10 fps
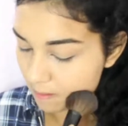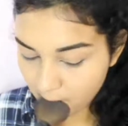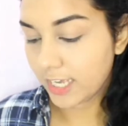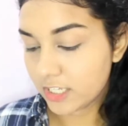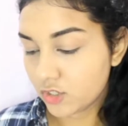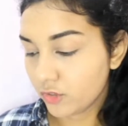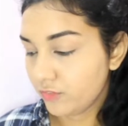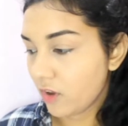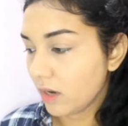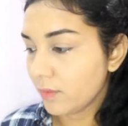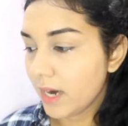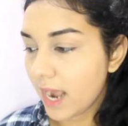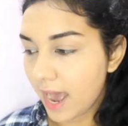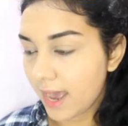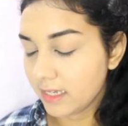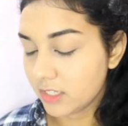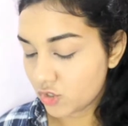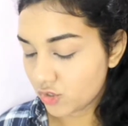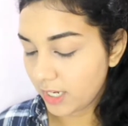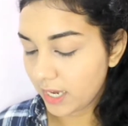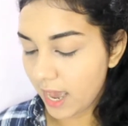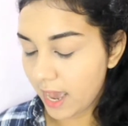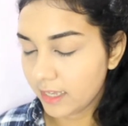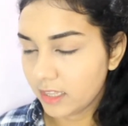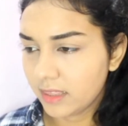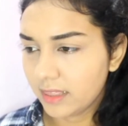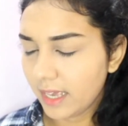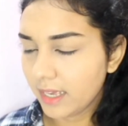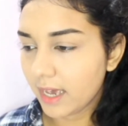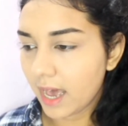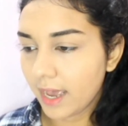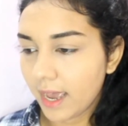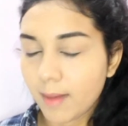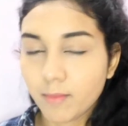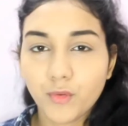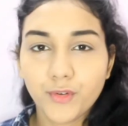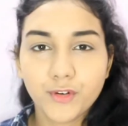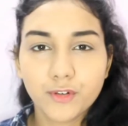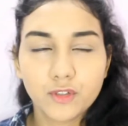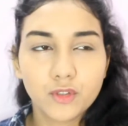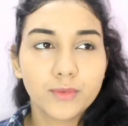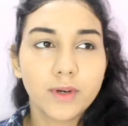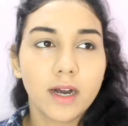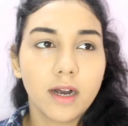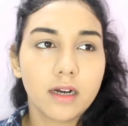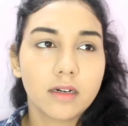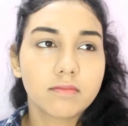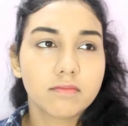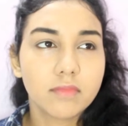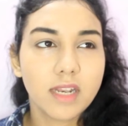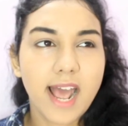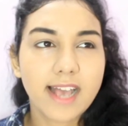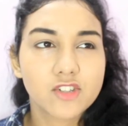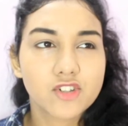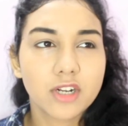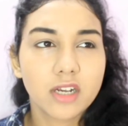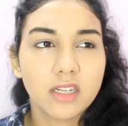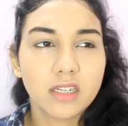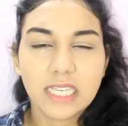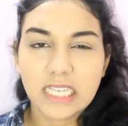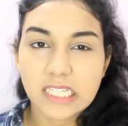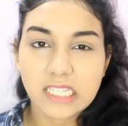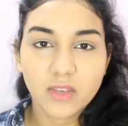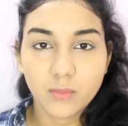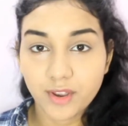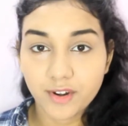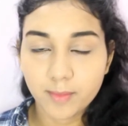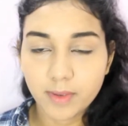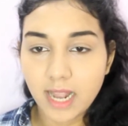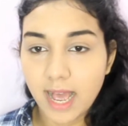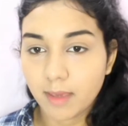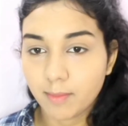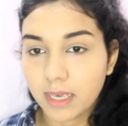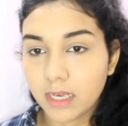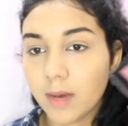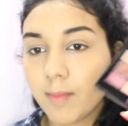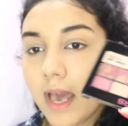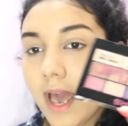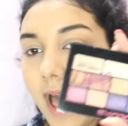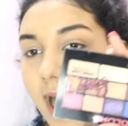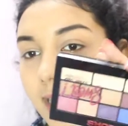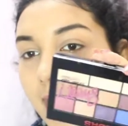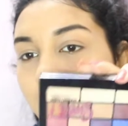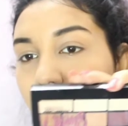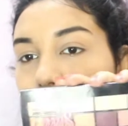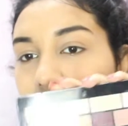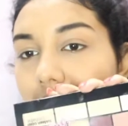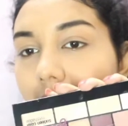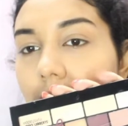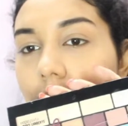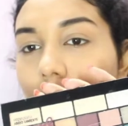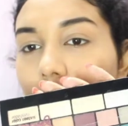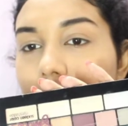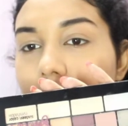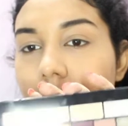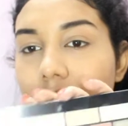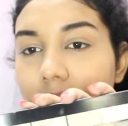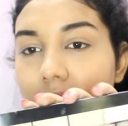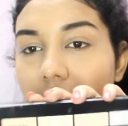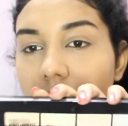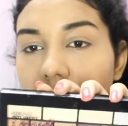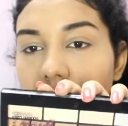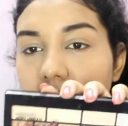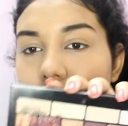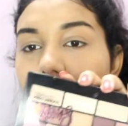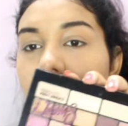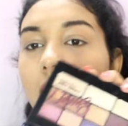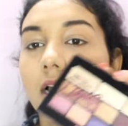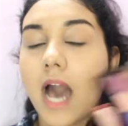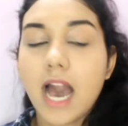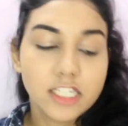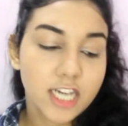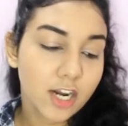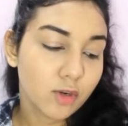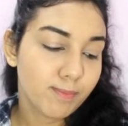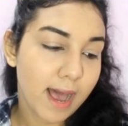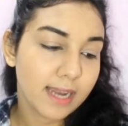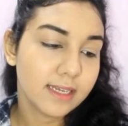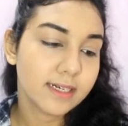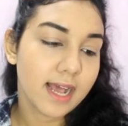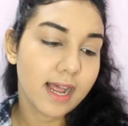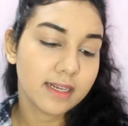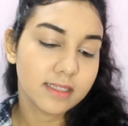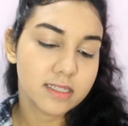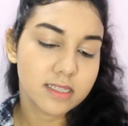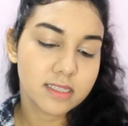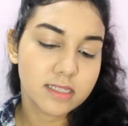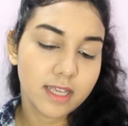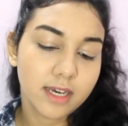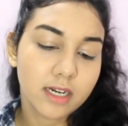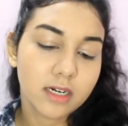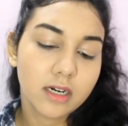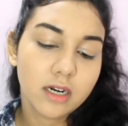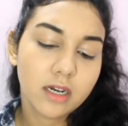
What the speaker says: Okay, so for our eyes today, I think I am going to do a natural, easy wearable eye makeup, and I'm going to try out this LA Colors eyeshadow palette, and this is their